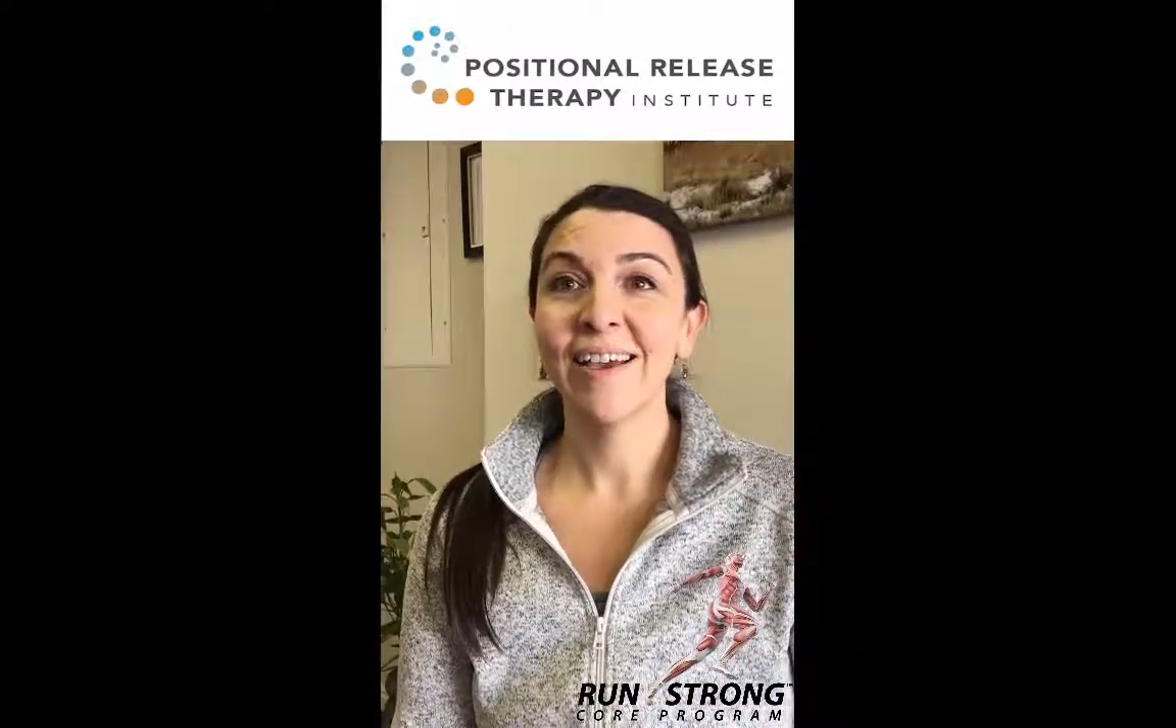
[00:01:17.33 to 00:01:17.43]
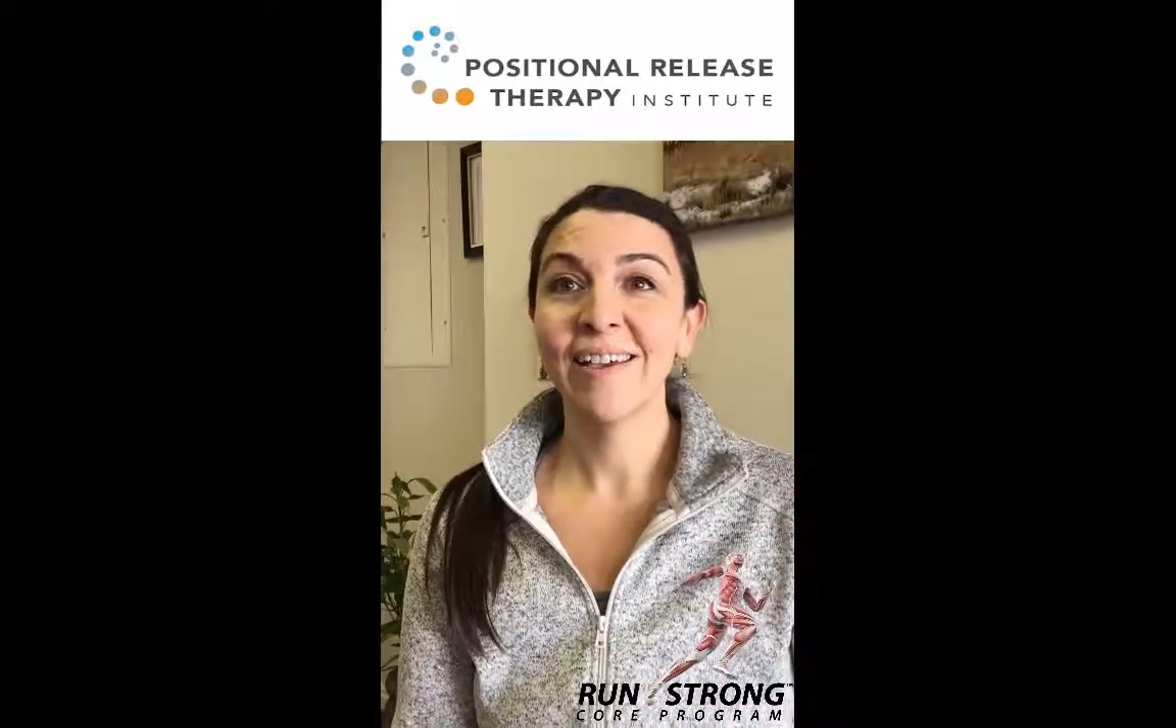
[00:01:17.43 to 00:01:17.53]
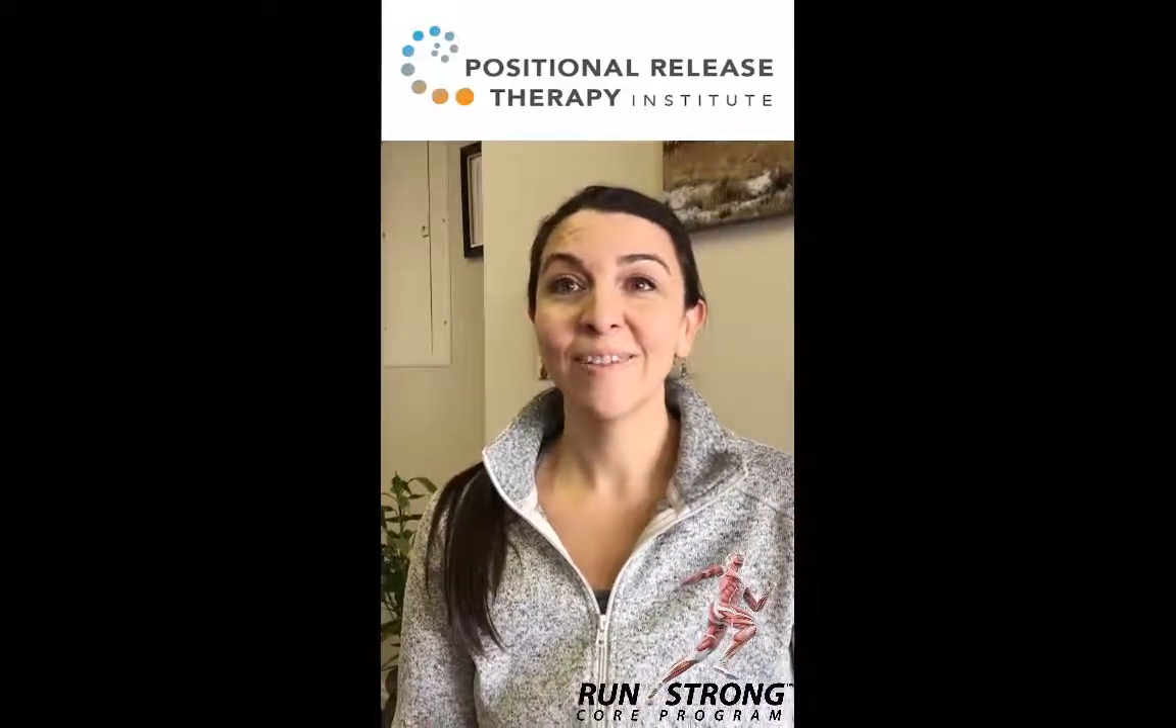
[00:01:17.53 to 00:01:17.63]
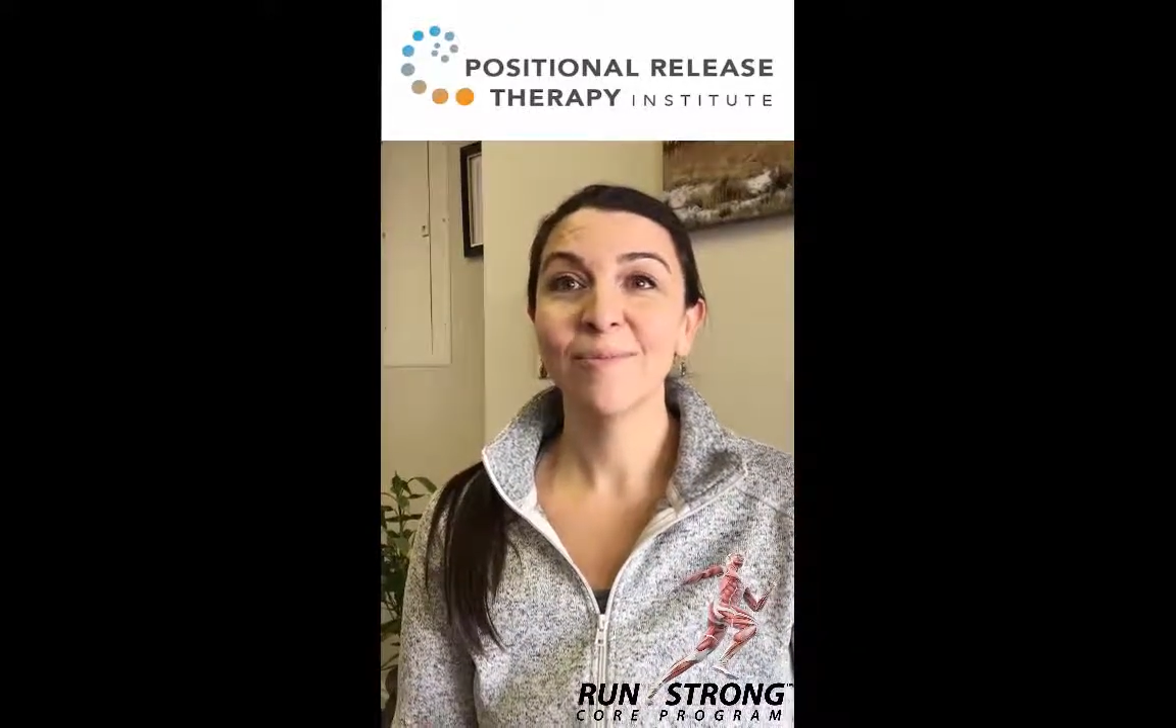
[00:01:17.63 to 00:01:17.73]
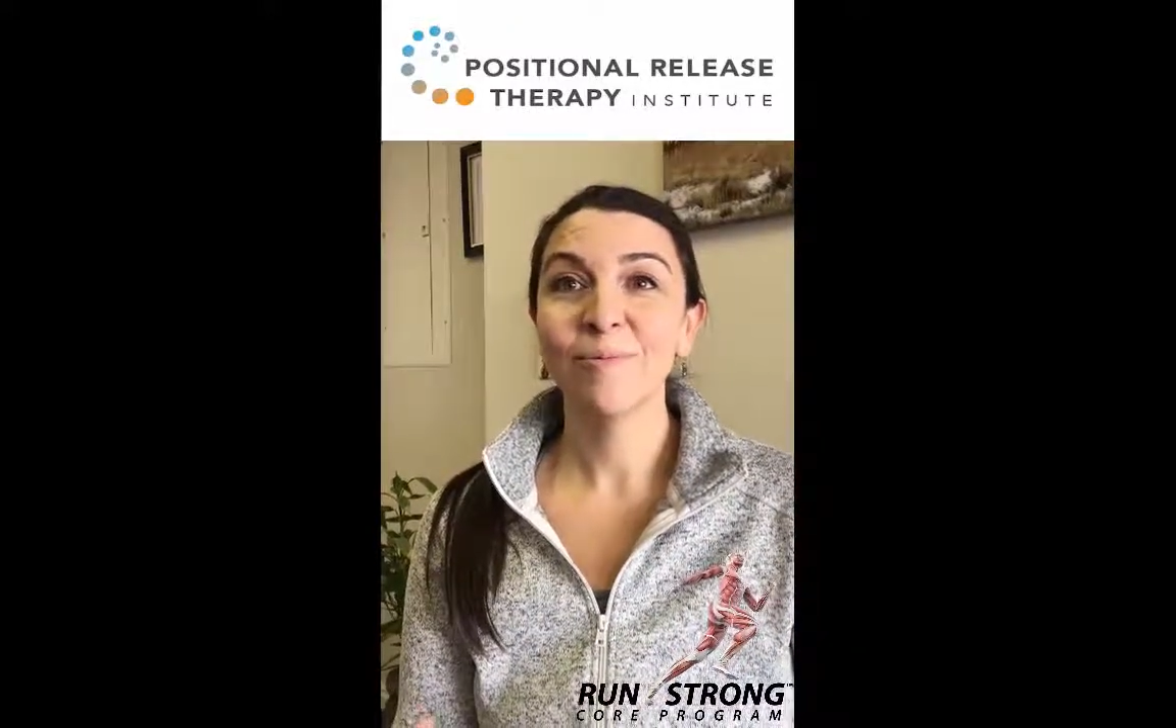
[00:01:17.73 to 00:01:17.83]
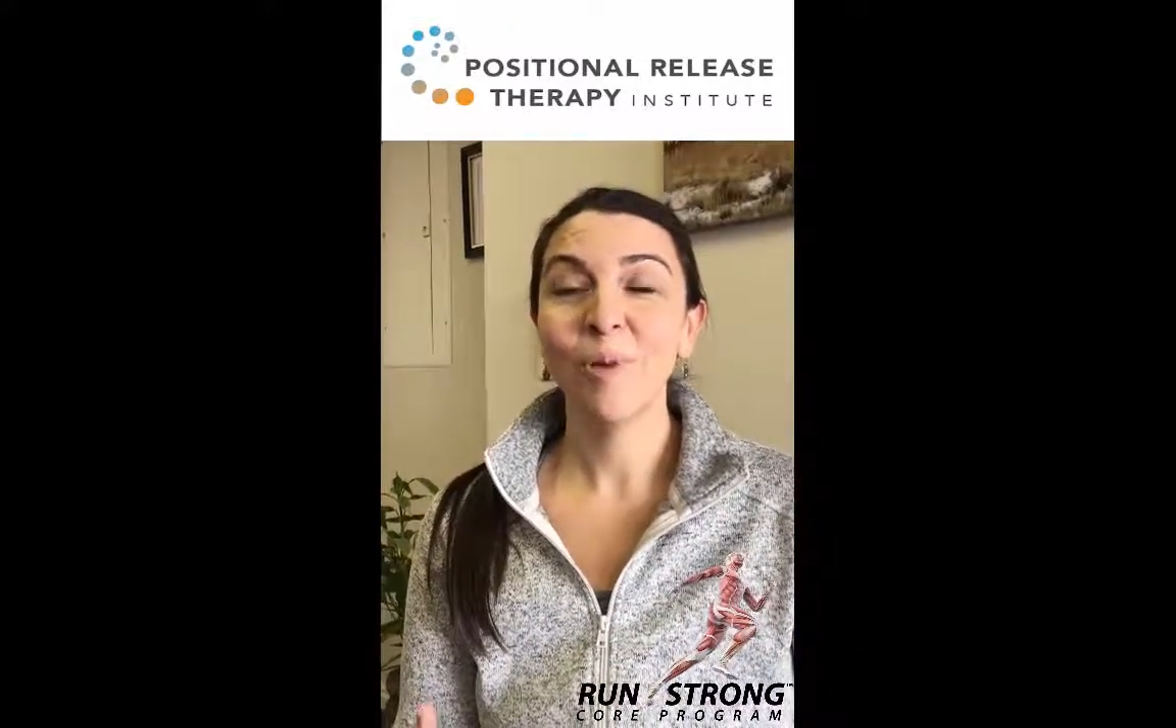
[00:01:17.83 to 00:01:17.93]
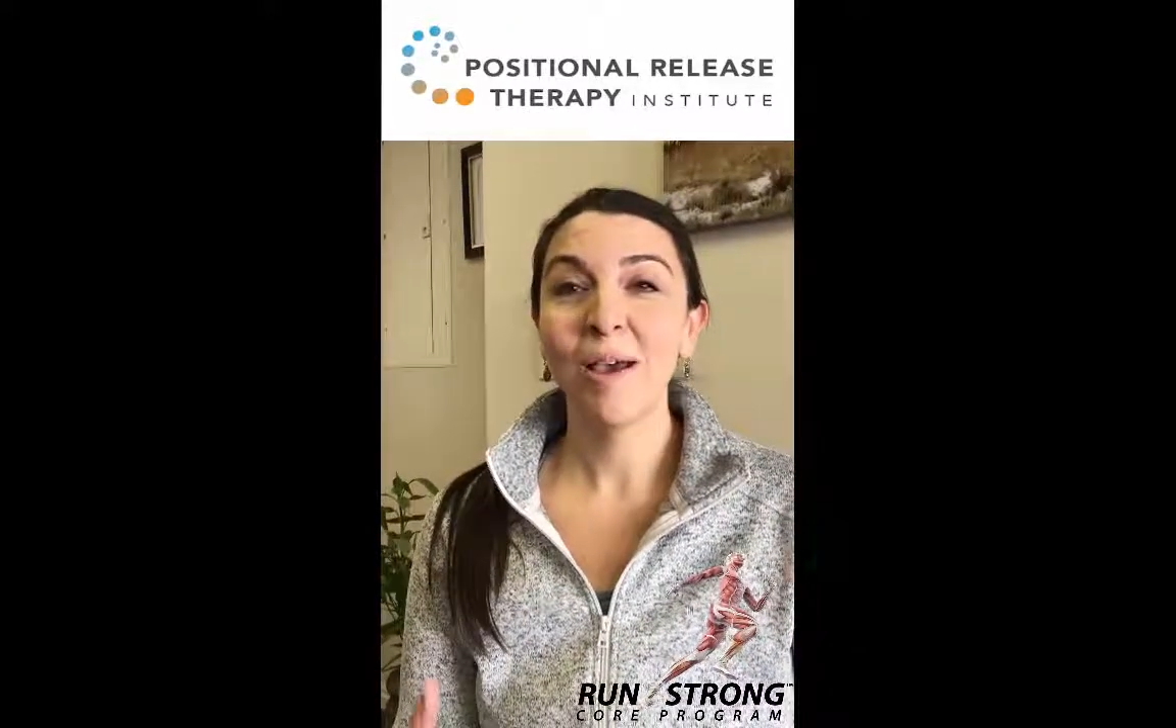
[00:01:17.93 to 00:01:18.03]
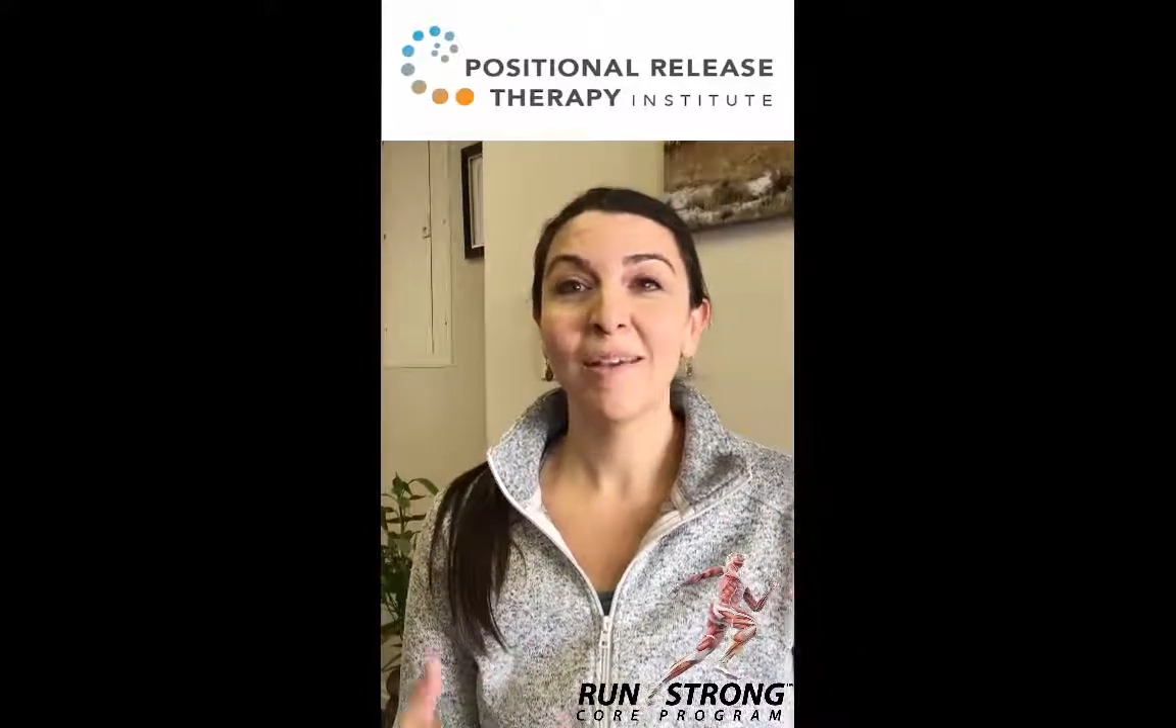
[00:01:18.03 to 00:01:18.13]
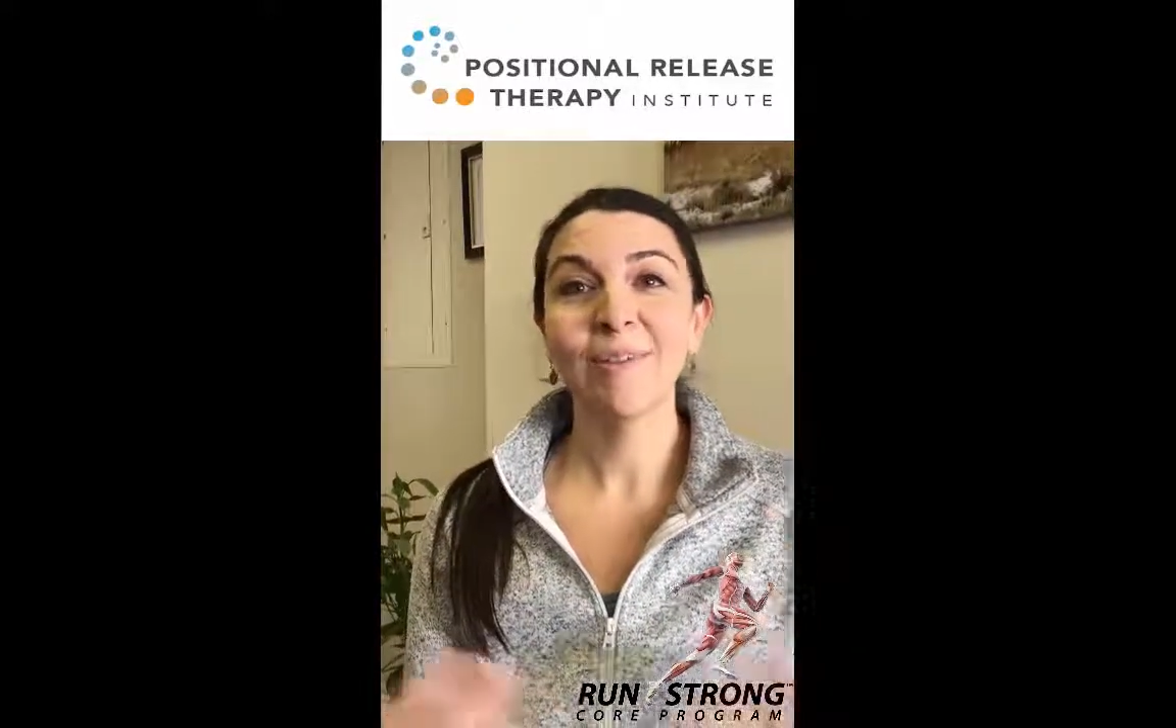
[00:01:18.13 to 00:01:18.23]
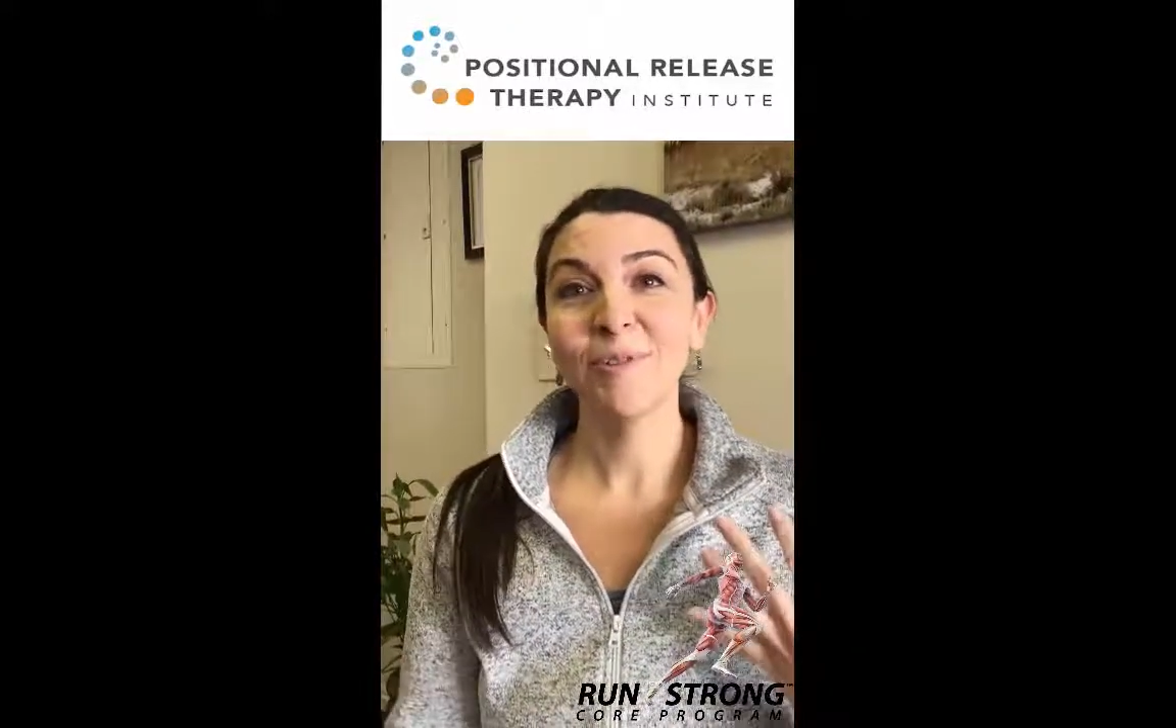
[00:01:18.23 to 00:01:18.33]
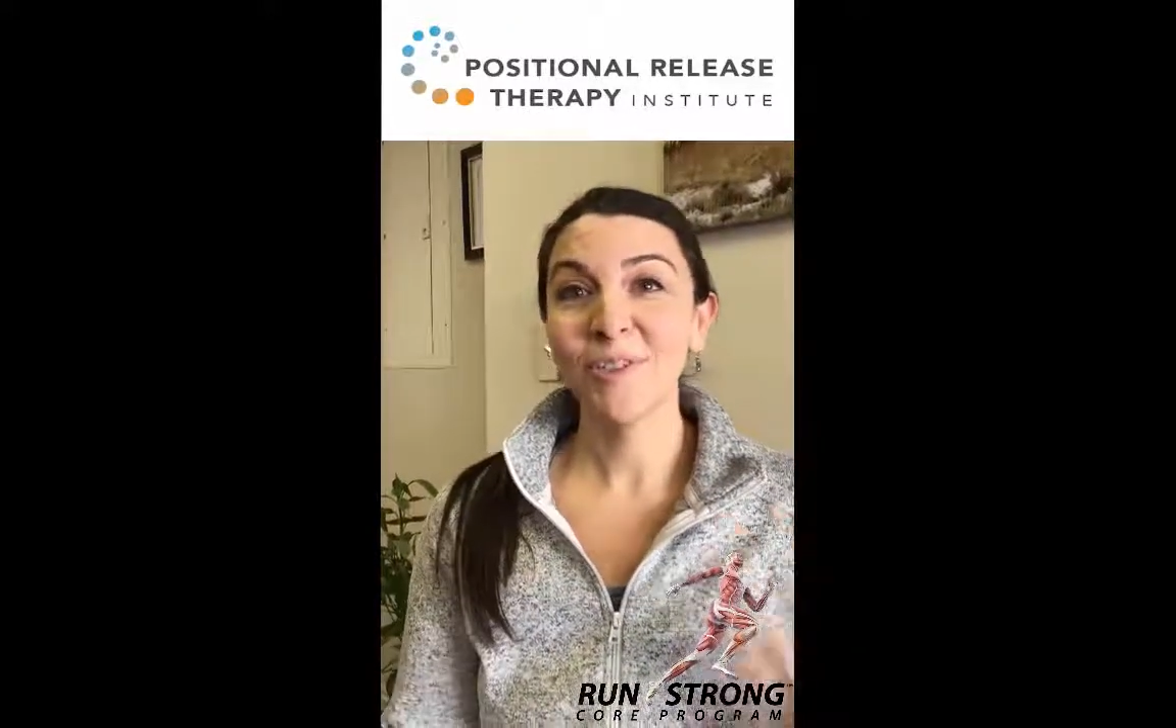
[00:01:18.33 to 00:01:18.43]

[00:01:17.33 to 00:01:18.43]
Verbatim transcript: I it